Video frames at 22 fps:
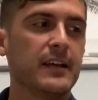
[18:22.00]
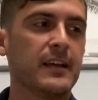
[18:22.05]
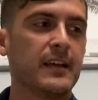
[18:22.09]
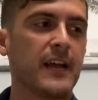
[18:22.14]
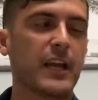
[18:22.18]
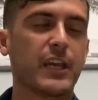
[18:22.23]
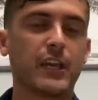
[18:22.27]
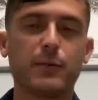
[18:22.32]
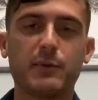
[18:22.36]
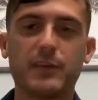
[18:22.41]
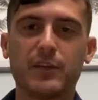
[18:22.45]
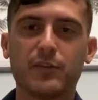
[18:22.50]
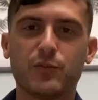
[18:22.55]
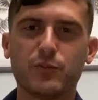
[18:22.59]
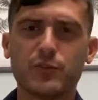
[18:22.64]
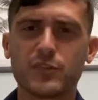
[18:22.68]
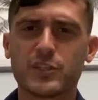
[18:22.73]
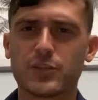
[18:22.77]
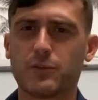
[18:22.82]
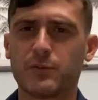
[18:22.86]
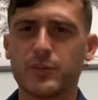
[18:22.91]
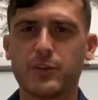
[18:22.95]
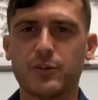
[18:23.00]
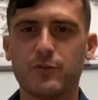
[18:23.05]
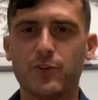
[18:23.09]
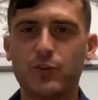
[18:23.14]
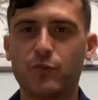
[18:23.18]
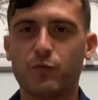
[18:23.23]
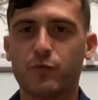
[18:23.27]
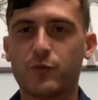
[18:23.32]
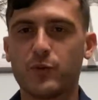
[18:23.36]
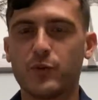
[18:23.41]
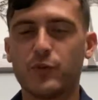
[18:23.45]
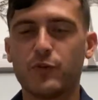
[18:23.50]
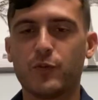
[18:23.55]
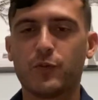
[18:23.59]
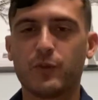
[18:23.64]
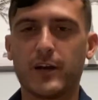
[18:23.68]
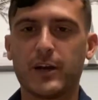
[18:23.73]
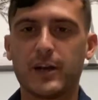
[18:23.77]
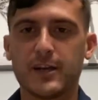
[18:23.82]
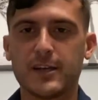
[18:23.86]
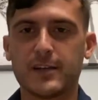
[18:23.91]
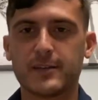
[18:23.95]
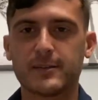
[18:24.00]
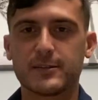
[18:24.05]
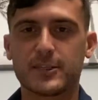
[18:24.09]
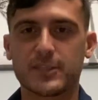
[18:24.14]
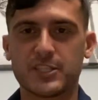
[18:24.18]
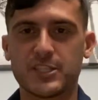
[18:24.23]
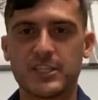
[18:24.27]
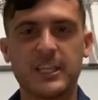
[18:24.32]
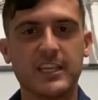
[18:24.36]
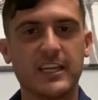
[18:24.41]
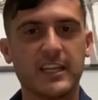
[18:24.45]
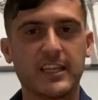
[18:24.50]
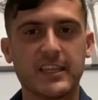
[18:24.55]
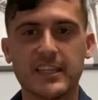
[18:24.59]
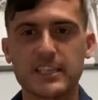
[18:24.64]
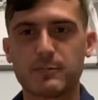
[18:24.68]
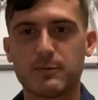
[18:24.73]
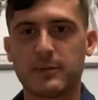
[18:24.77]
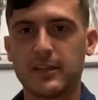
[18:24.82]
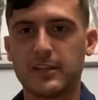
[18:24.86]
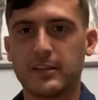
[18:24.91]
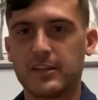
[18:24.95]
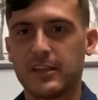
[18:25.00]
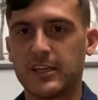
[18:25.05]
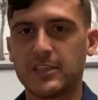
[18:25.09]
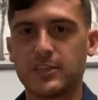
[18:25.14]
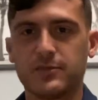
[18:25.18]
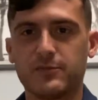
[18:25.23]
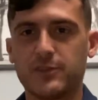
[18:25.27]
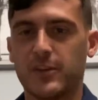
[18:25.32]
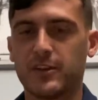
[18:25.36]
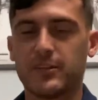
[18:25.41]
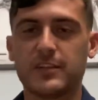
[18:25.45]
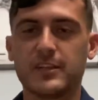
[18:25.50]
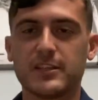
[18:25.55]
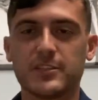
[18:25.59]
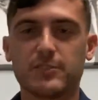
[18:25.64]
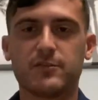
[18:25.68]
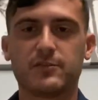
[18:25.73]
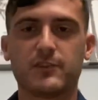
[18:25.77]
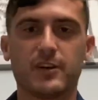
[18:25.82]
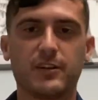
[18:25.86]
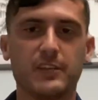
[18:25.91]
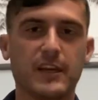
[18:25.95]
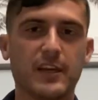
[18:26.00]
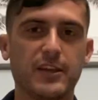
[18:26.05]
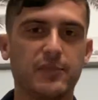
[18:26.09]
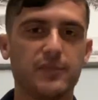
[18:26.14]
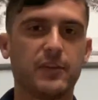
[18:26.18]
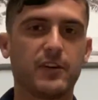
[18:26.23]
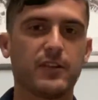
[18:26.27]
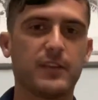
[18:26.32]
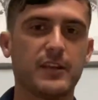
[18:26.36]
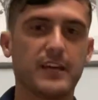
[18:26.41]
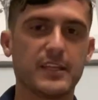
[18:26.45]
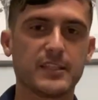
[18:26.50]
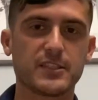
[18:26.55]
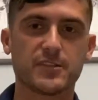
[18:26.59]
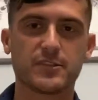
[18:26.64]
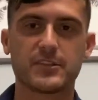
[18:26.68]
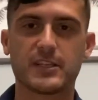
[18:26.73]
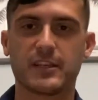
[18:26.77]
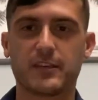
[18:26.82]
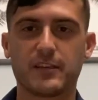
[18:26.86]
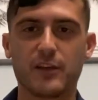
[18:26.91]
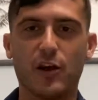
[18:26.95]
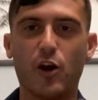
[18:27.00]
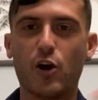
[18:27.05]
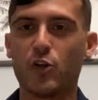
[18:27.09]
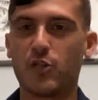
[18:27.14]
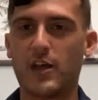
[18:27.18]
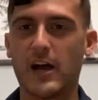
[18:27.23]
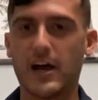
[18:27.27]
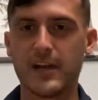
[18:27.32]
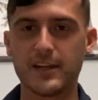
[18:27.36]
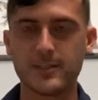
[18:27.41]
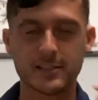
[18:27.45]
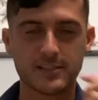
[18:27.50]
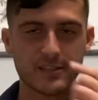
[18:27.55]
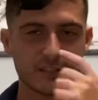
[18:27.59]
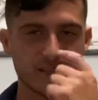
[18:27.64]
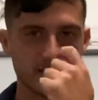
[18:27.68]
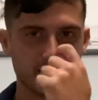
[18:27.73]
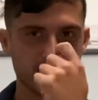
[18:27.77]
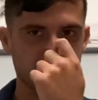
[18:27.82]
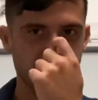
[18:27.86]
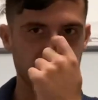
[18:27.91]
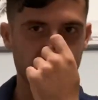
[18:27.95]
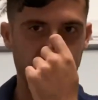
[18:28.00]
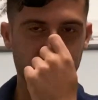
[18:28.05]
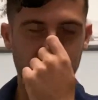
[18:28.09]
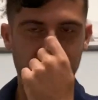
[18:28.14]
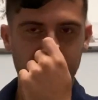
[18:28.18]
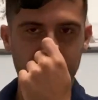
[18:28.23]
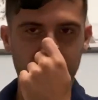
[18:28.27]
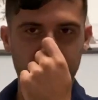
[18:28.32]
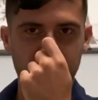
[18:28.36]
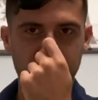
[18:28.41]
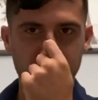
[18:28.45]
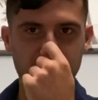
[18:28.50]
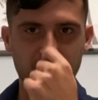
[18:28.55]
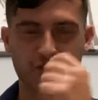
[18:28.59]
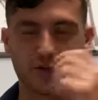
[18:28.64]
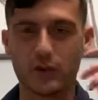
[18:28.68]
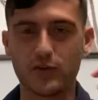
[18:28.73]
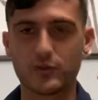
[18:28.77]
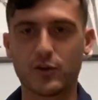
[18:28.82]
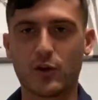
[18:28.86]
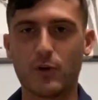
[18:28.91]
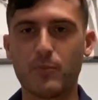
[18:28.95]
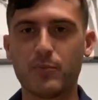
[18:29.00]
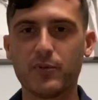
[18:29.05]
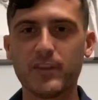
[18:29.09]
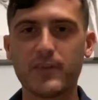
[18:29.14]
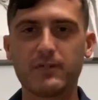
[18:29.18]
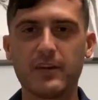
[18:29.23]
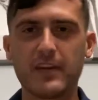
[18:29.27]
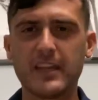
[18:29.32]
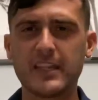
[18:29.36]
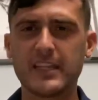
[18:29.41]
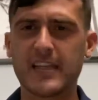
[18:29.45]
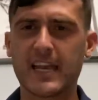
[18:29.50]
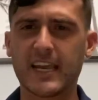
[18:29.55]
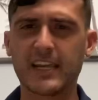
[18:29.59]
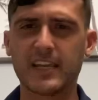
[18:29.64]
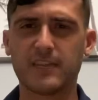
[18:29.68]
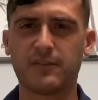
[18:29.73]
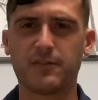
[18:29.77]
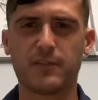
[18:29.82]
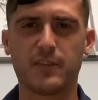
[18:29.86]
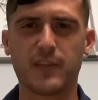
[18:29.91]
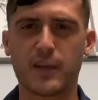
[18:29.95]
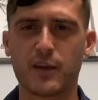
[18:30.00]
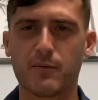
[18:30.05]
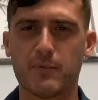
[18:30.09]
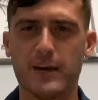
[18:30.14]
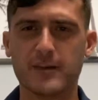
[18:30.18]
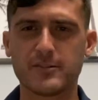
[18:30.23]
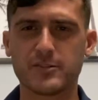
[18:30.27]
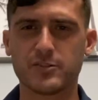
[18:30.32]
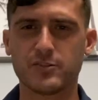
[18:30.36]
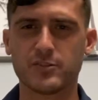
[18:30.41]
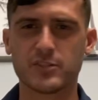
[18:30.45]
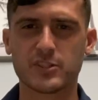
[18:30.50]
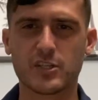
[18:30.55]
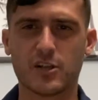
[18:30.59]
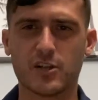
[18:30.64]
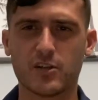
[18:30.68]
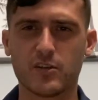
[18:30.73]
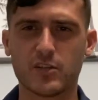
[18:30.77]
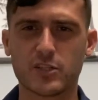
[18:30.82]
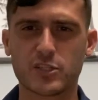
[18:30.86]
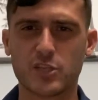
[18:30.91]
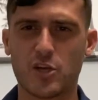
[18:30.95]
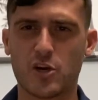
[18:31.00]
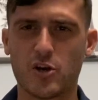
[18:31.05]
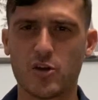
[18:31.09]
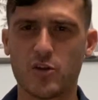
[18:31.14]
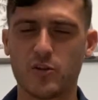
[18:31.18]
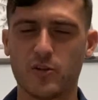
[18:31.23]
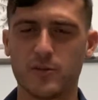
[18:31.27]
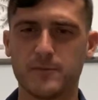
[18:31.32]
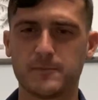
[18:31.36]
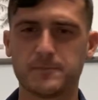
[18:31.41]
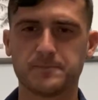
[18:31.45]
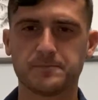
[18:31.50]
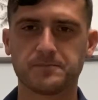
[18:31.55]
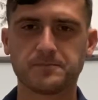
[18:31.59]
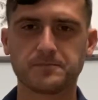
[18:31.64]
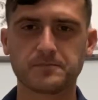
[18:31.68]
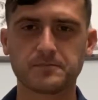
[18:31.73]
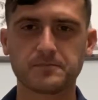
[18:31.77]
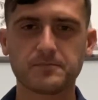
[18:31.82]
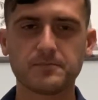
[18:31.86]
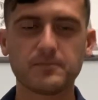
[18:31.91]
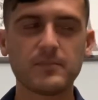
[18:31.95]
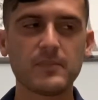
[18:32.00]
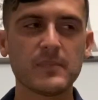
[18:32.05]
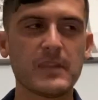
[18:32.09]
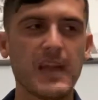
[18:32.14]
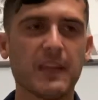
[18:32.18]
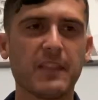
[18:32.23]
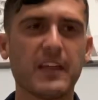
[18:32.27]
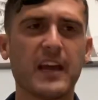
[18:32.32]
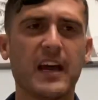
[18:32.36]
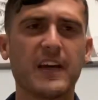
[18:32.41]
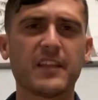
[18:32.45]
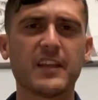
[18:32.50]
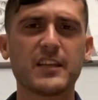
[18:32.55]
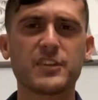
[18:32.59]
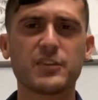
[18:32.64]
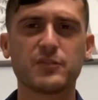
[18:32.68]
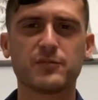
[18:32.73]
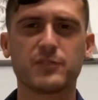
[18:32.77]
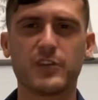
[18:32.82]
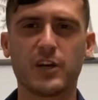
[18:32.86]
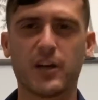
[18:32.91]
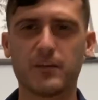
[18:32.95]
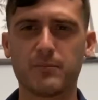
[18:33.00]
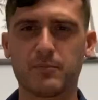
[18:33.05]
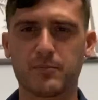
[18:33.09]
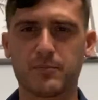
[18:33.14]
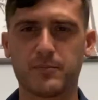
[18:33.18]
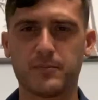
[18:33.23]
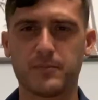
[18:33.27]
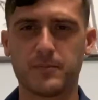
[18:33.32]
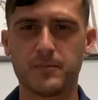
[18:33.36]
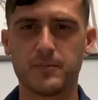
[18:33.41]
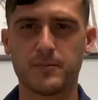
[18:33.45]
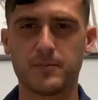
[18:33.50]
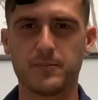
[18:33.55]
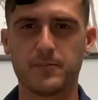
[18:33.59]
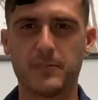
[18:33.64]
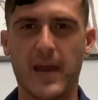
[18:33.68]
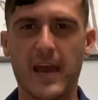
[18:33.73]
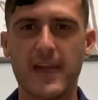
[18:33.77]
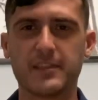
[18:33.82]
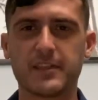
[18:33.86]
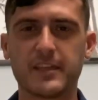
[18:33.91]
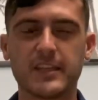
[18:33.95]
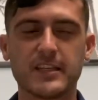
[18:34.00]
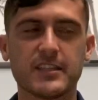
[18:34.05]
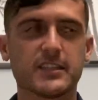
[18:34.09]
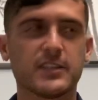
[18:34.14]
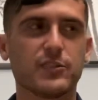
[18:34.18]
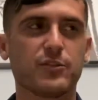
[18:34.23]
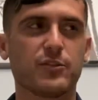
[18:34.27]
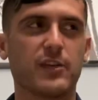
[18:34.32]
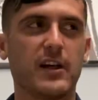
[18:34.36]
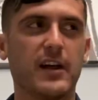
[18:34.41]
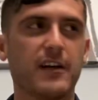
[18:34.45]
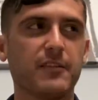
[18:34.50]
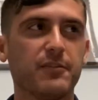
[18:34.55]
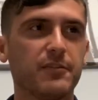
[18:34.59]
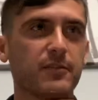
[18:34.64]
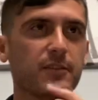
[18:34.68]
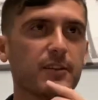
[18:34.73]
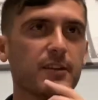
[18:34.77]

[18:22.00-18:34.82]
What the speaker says: a loser when you've succeeded in this many things? You've done this, you've done that, you've done that. So it's like, they're all lies and everything. So don't believe any negative thing about you. It's all, unless you've done bad things in your life,